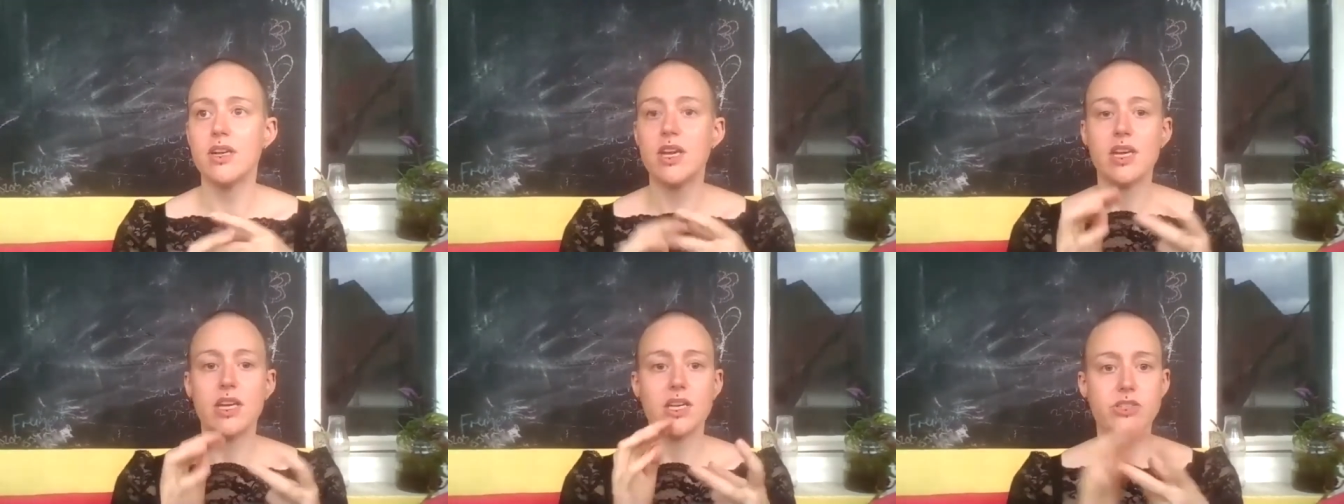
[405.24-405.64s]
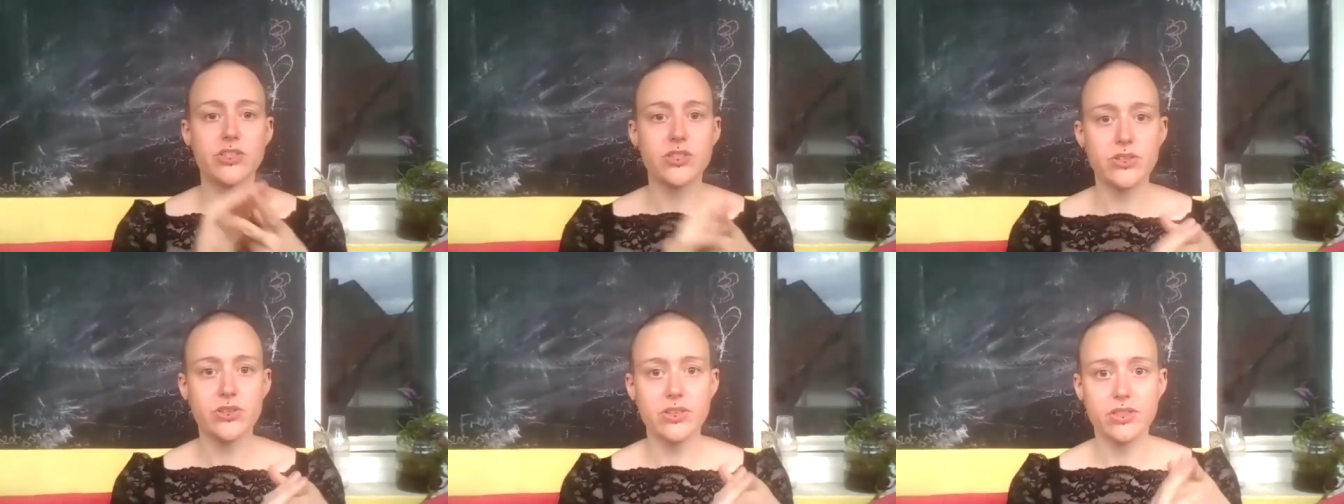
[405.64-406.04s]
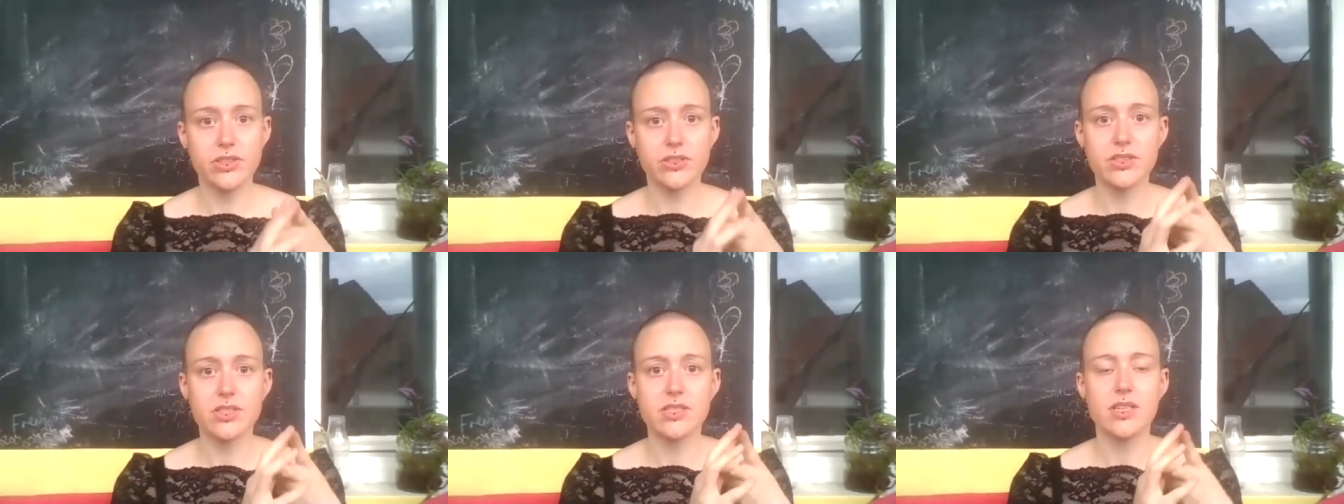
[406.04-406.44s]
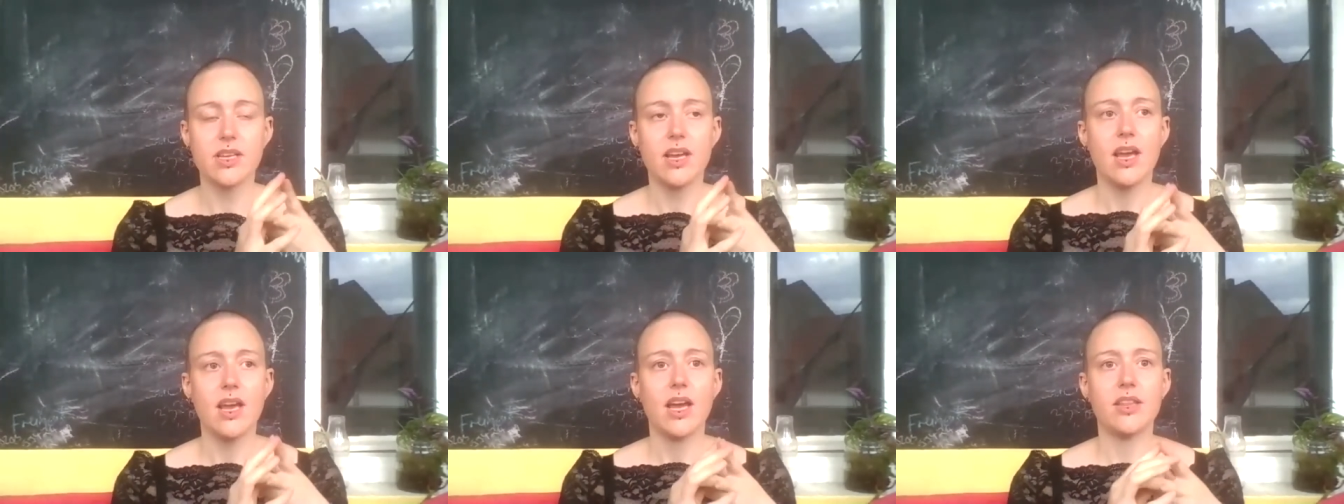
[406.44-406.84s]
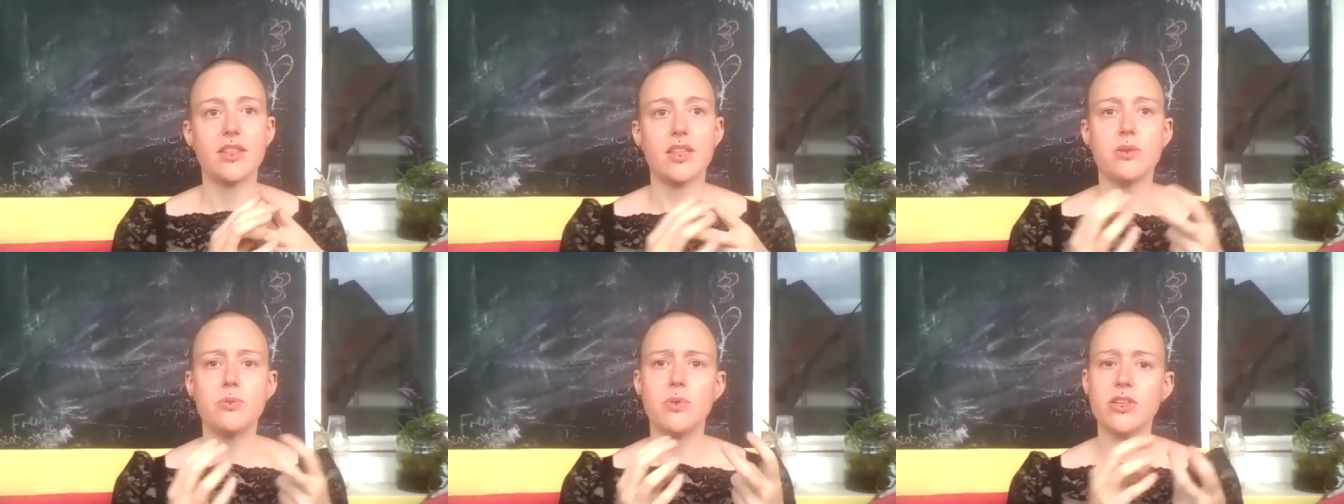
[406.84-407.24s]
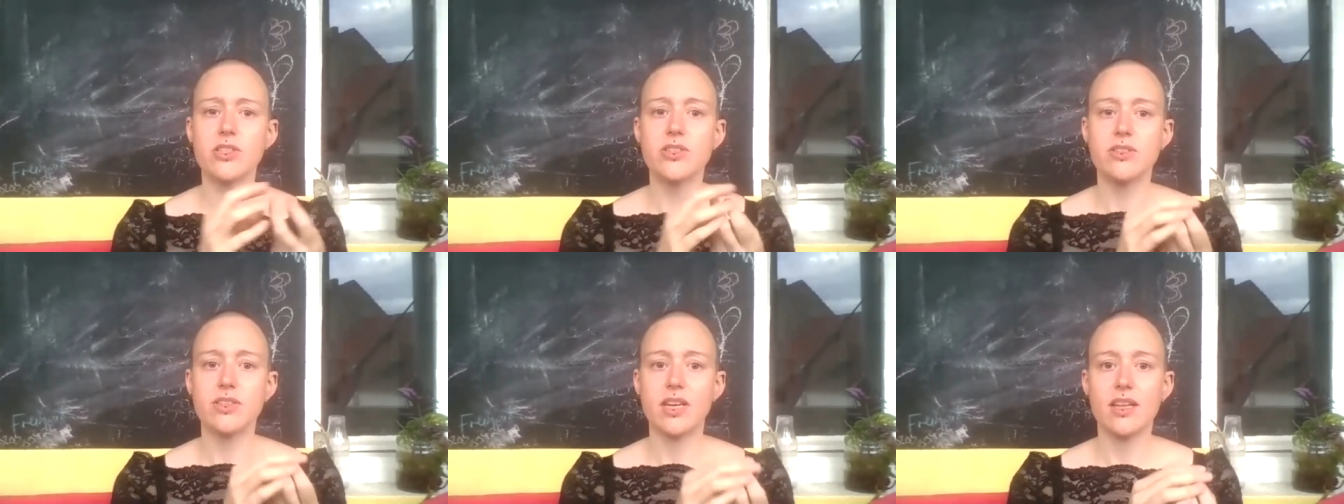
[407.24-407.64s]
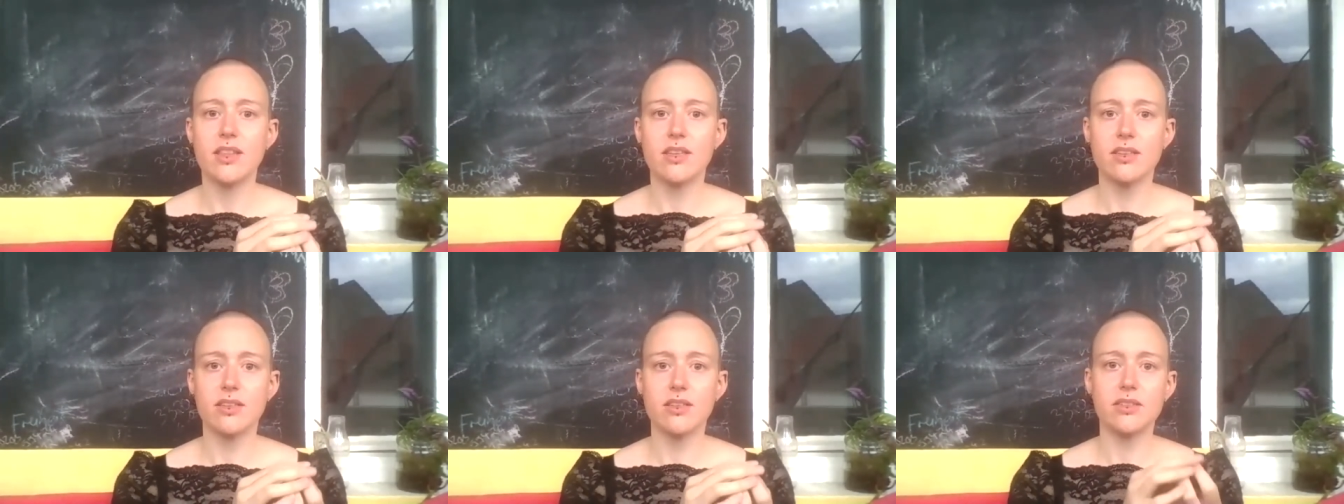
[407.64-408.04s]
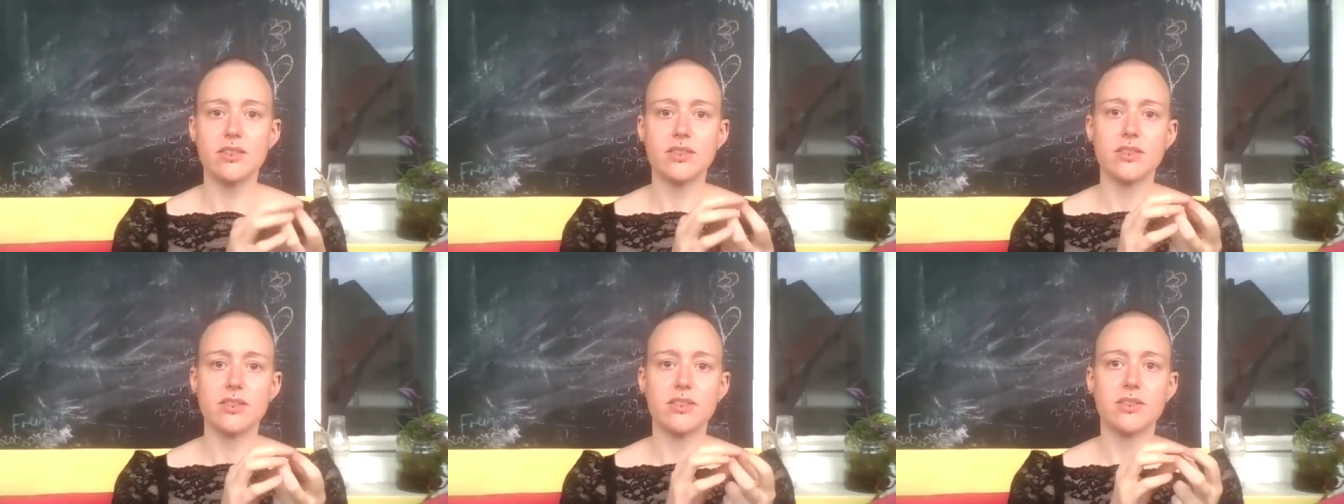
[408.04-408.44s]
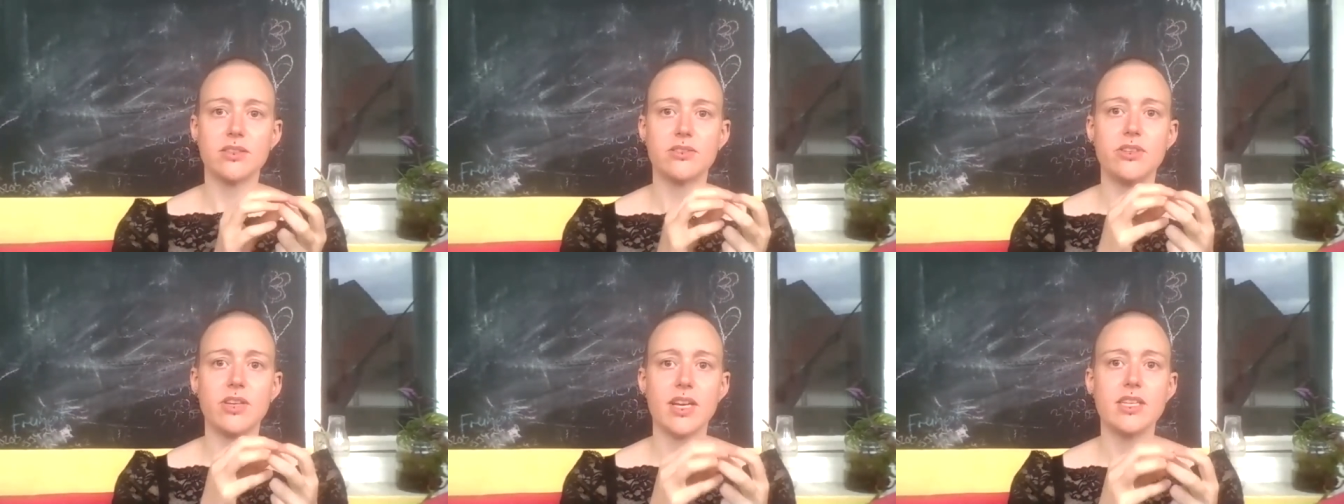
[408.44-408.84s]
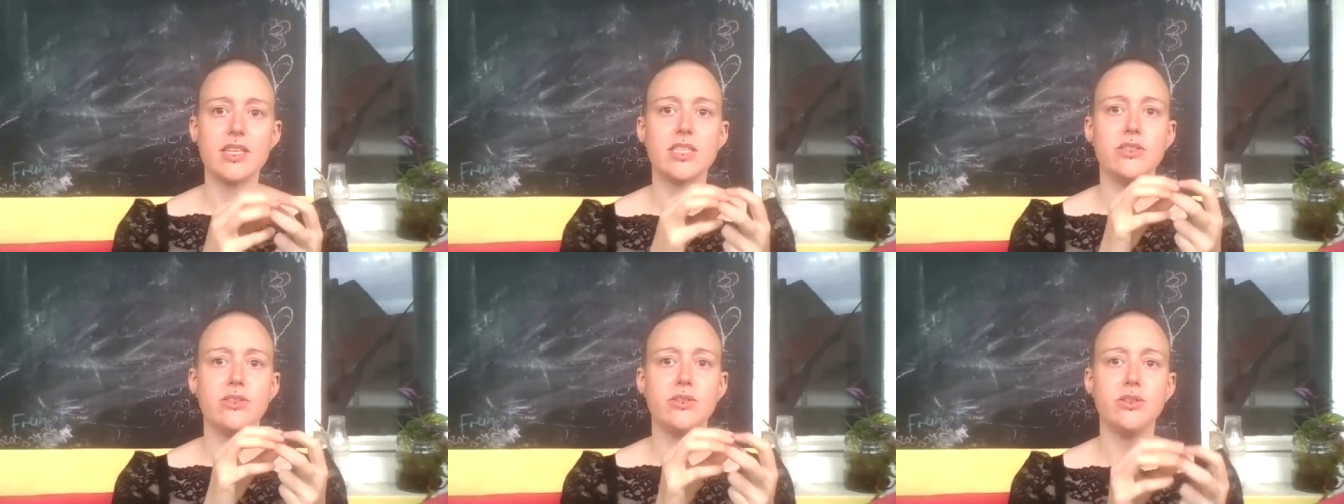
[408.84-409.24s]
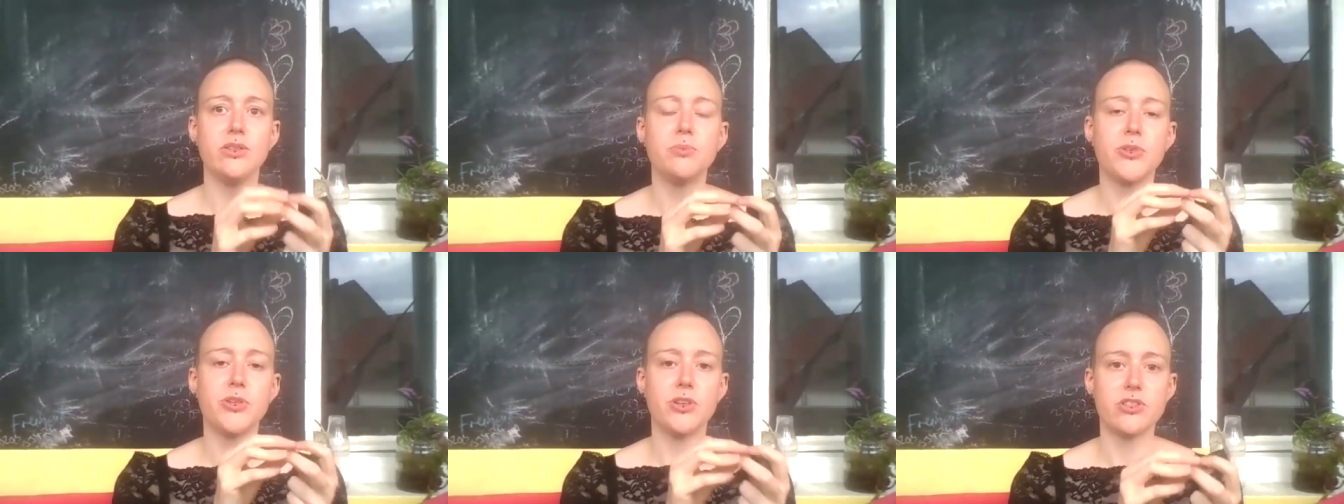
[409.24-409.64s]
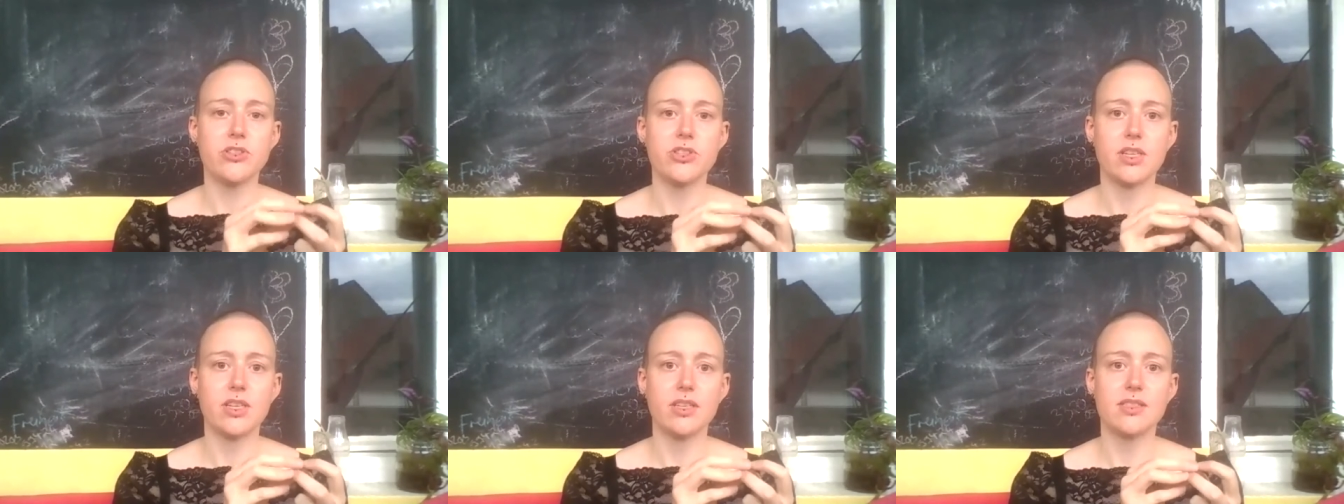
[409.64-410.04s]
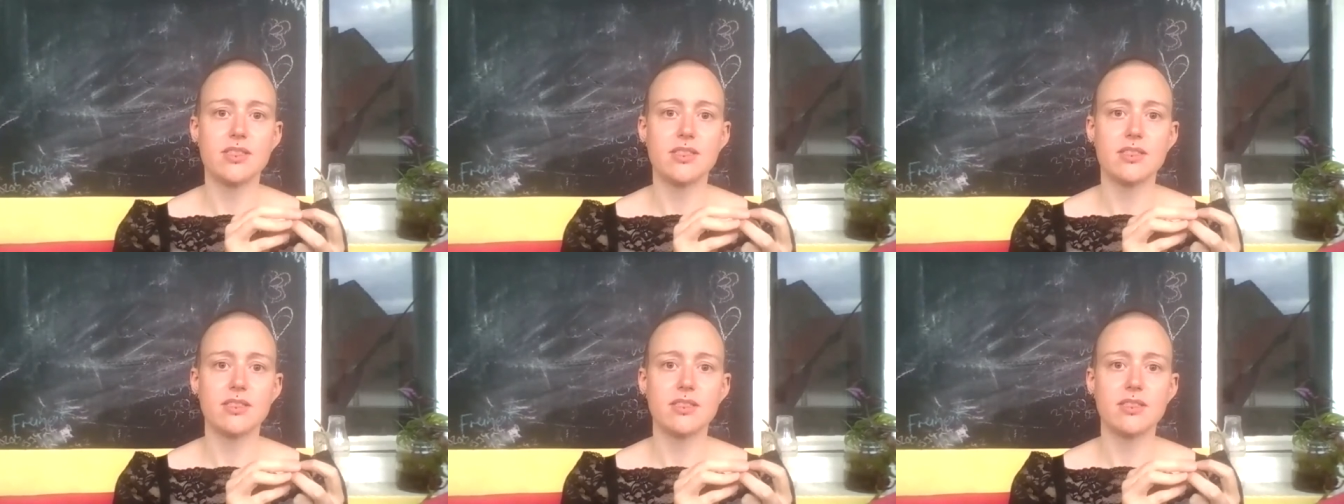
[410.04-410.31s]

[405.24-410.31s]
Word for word: engineers, and they work together creating new projects.